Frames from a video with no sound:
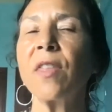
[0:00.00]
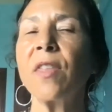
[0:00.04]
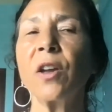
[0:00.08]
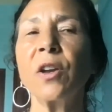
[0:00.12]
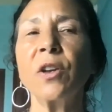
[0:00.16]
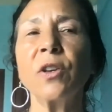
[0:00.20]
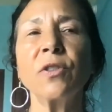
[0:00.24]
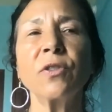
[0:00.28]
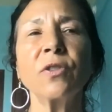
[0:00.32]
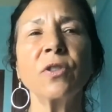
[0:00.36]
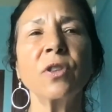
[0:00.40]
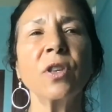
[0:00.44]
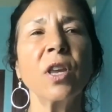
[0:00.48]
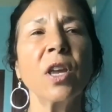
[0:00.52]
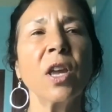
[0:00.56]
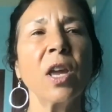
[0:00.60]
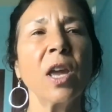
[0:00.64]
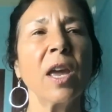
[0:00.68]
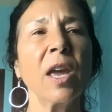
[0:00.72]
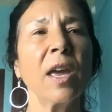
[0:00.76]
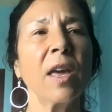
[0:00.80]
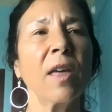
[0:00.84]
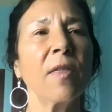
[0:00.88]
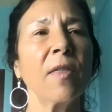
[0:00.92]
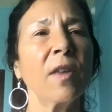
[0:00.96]
There's
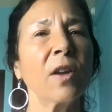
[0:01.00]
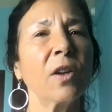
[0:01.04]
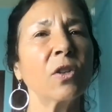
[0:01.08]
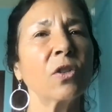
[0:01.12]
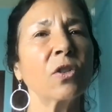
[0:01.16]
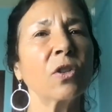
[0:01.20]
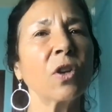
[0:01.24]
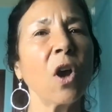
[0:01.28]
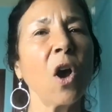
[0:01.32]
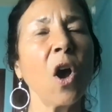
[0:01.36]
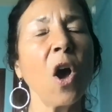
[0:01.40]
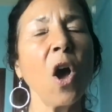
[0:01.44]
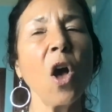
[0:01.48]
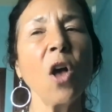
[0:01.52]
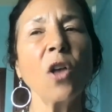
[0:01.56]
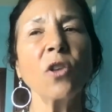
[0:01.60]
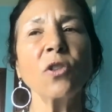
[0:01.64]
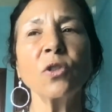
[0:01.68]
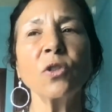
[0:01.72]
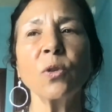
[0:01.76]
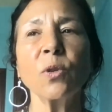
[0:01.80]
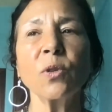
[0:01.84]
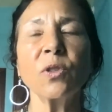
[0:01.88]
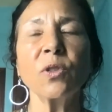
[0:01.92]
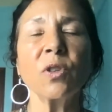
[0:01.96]
there's
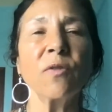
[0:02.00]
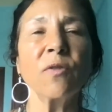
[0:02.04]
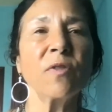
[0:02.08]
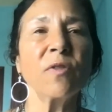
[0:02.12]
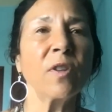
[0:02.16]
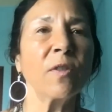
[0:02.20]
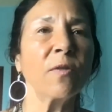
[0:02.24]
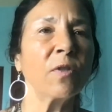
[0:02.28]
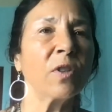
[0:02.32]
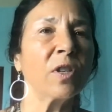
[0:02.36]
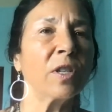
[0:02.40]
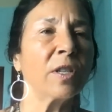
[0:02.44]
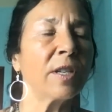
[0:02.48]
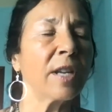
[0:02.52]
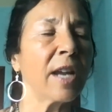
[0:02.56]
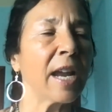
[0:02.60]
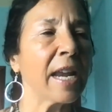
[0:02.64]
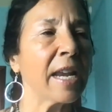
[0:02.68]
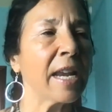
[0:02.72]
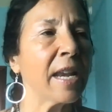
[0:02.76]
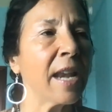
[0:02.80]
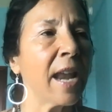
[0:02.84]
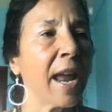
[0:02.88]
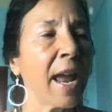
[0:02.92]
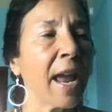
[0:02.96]
all sorts of different
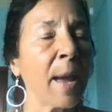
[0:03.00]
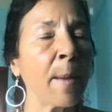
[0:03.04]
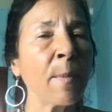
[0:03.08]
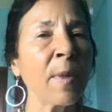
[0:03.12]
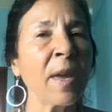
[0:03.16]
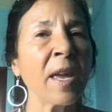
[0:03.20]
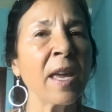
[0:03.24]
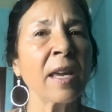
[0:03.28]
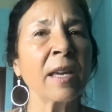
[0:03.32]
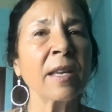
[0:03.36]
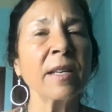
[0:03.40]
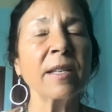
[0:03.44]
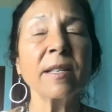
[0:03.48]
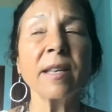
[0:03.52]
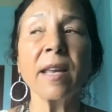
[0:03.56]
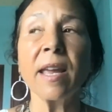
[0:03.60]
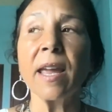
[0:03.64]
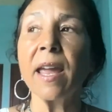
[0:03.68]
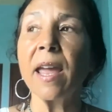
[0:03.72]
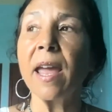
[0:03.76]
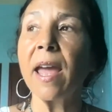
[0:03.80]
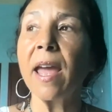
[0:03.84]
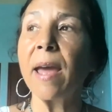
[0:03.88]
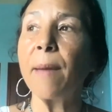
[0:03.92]
dynamics